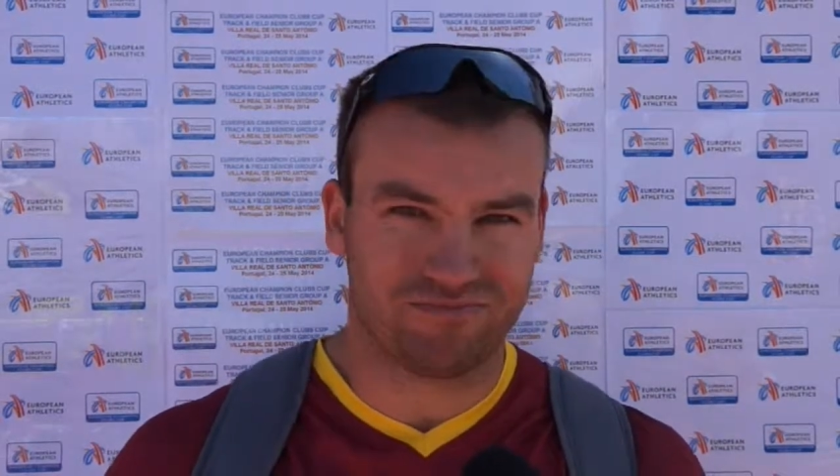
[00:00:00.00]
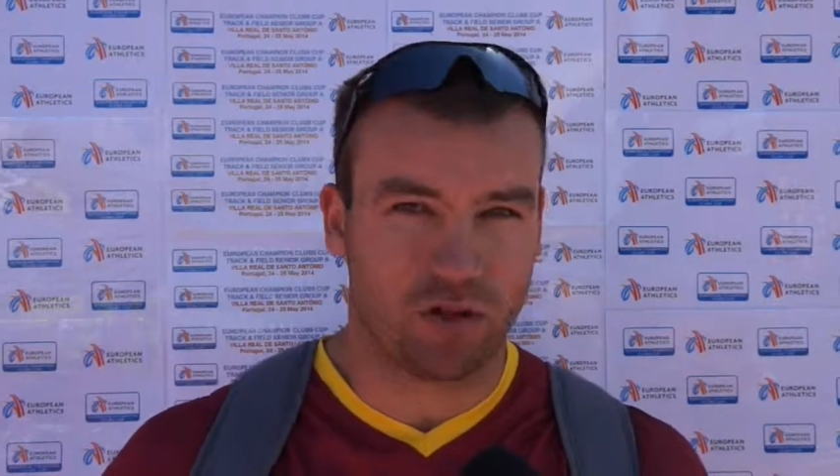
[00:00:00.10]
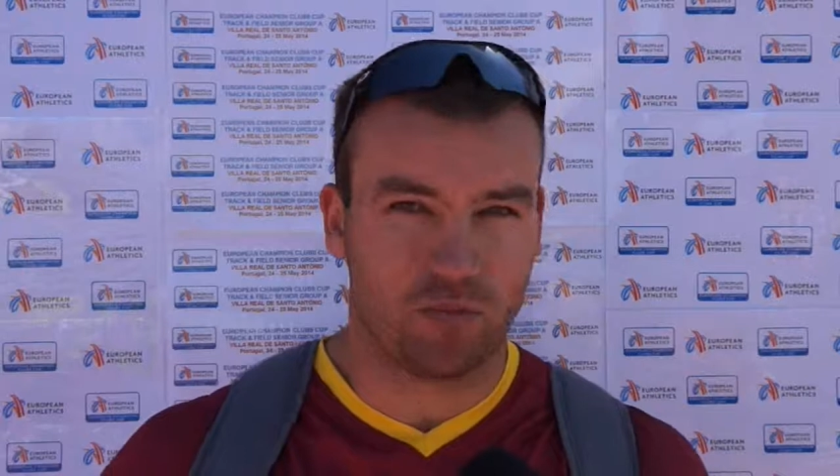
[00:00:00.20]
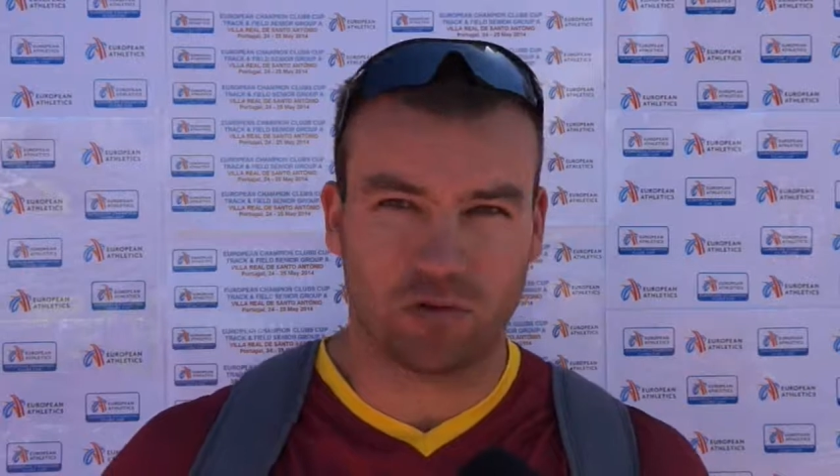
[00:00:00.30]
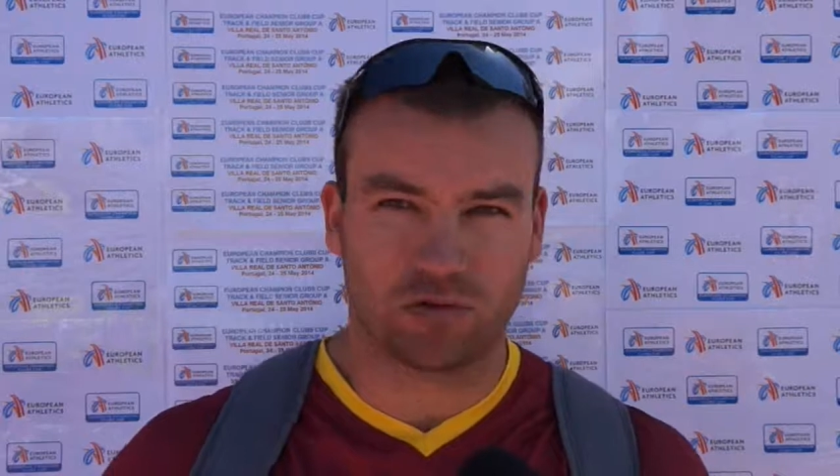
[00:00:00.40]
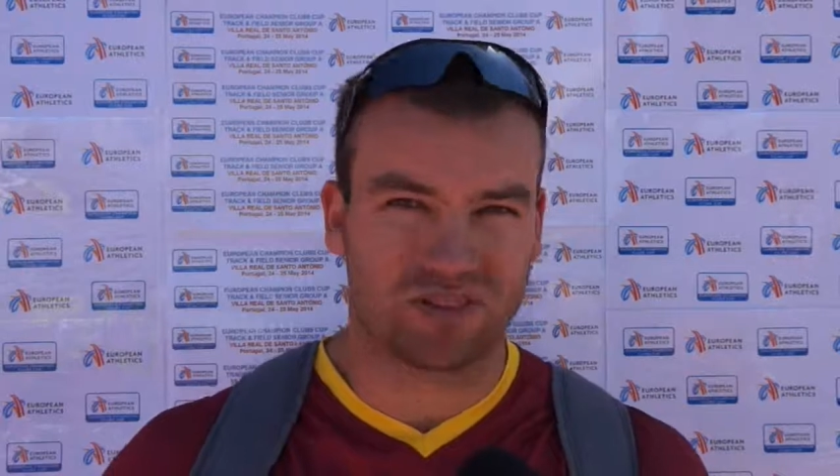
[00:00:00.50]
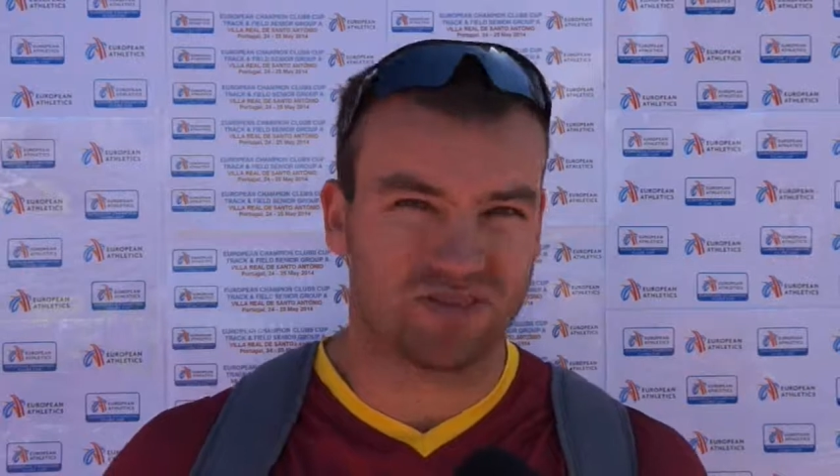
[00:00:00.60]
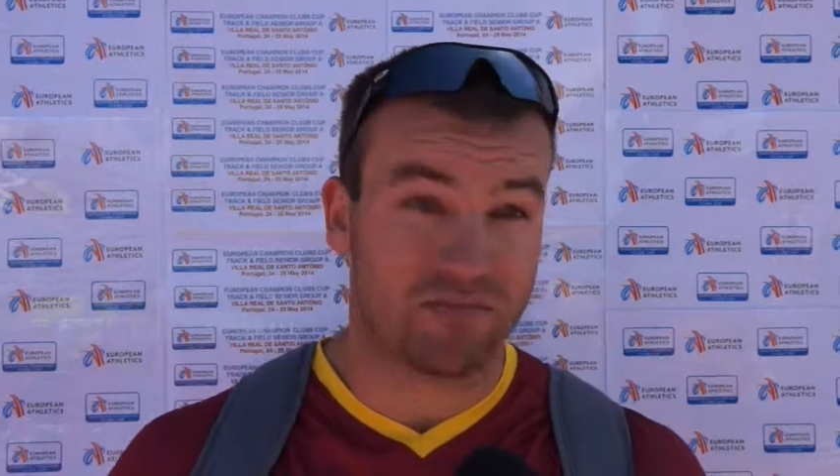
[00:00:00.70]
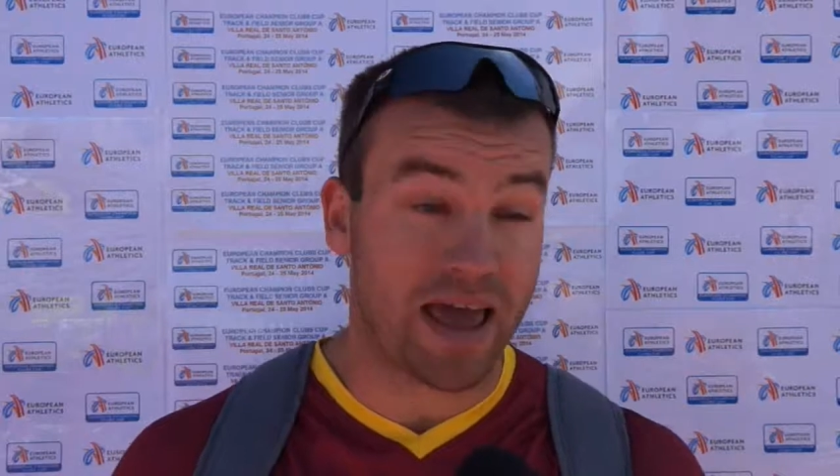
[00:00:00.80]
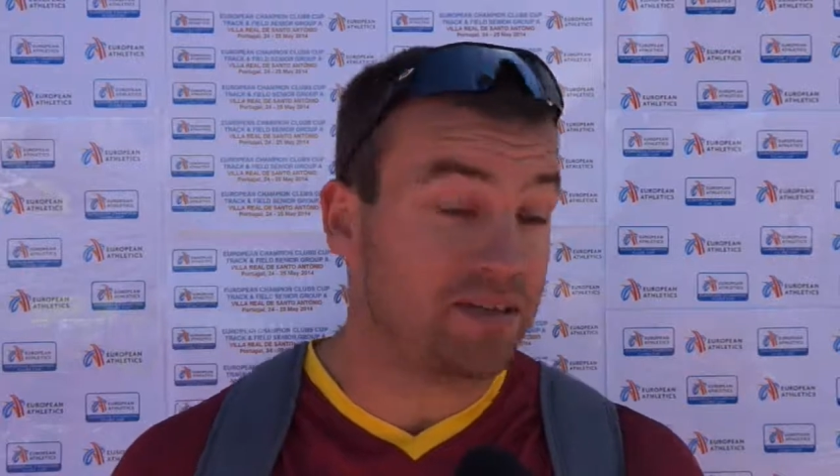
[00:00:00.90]

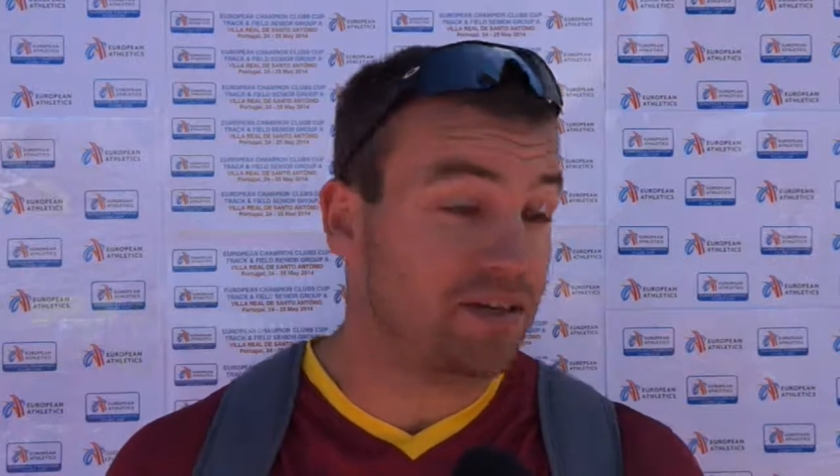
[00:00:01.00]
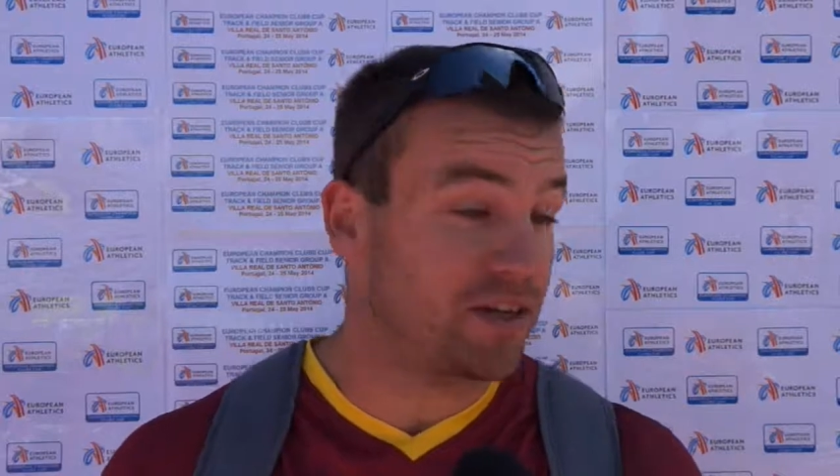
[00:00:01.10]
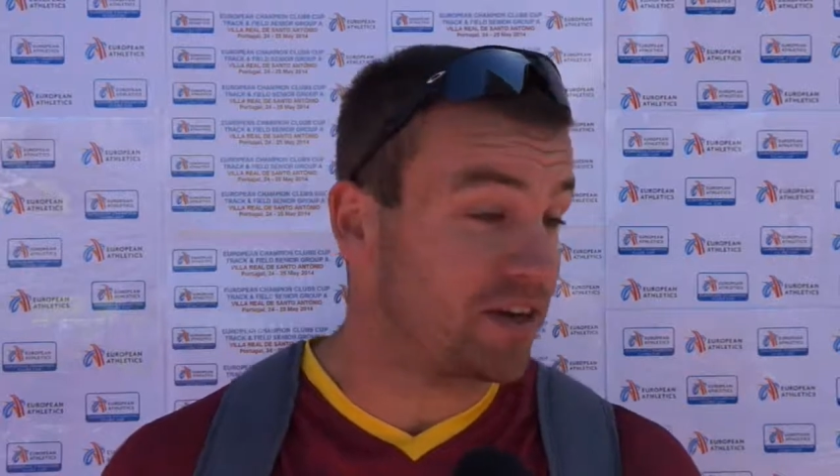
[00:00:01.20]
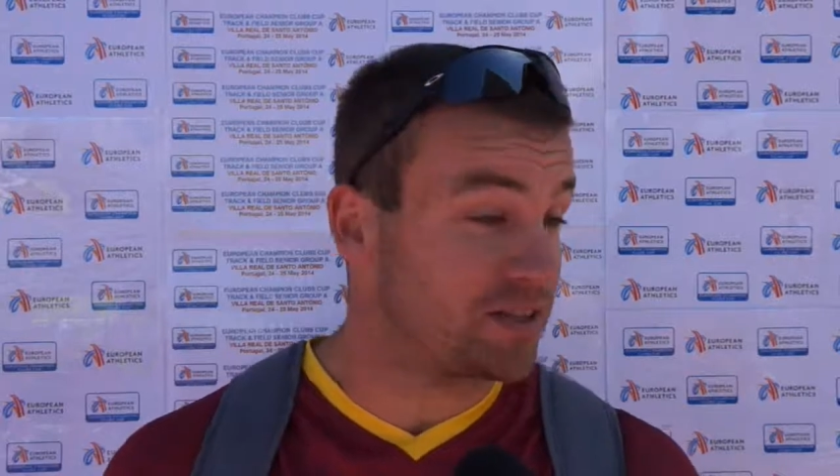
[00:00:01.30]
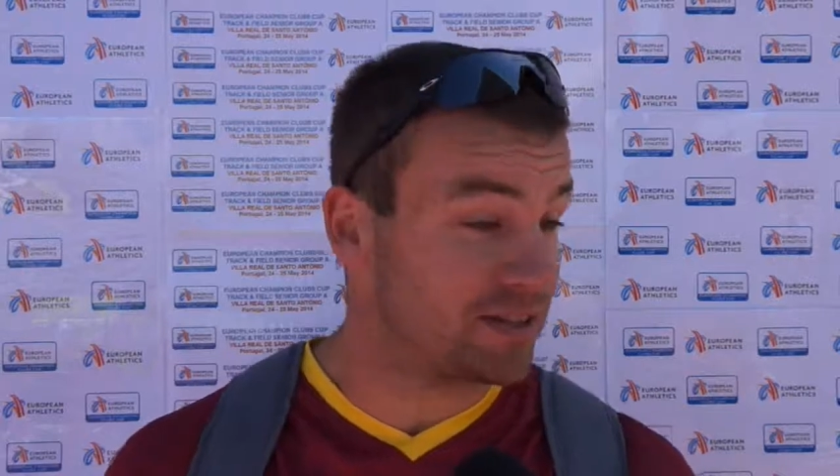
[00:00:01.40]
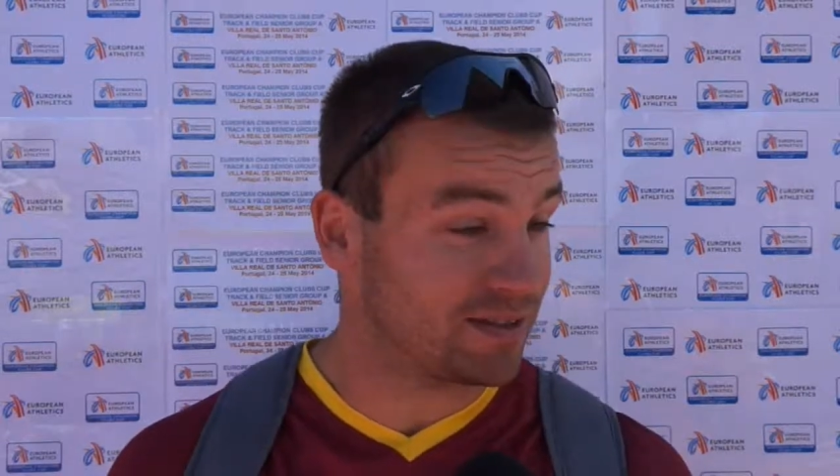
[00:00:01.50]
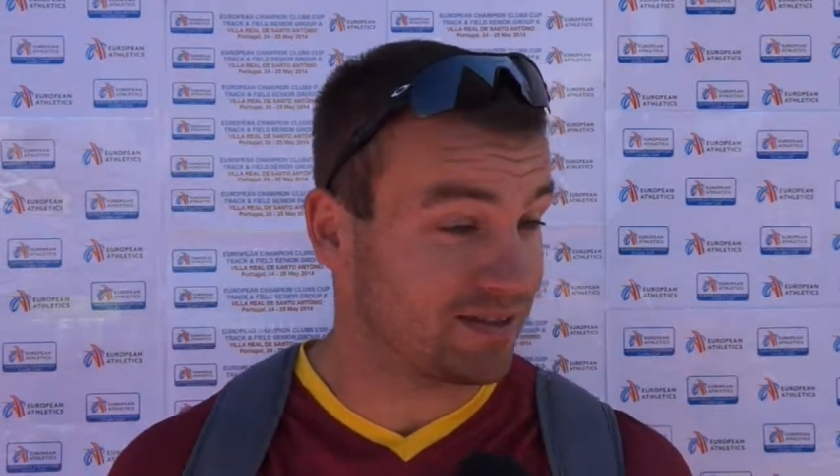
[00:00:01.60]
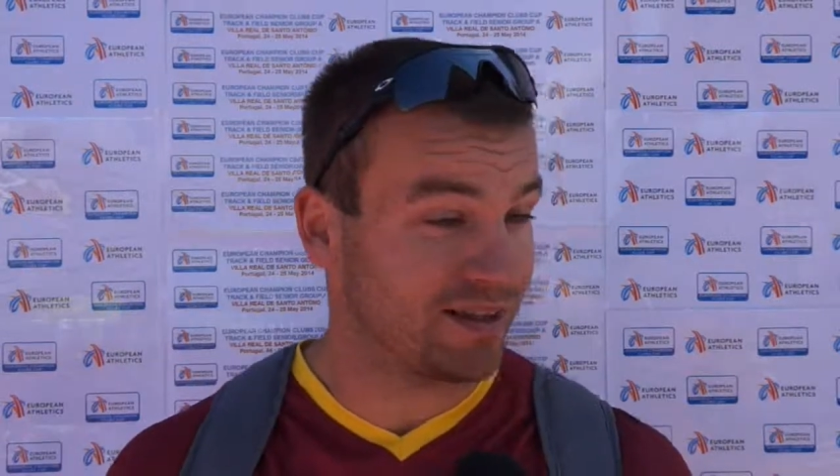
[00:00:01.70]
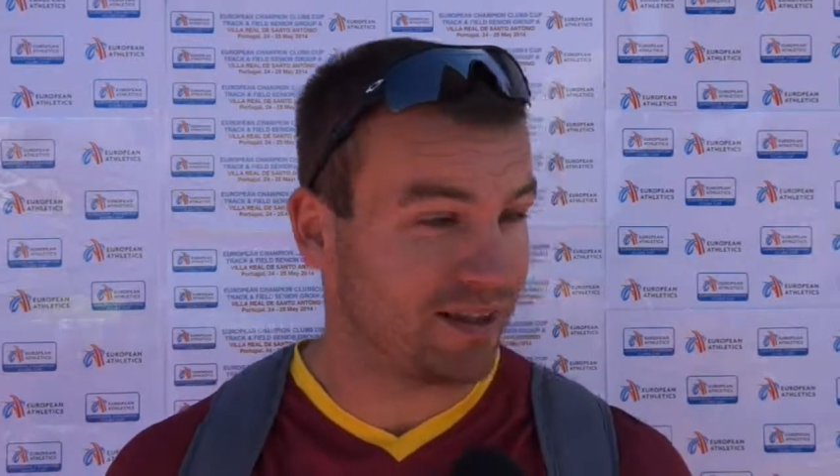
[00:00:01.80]
almost 18 years.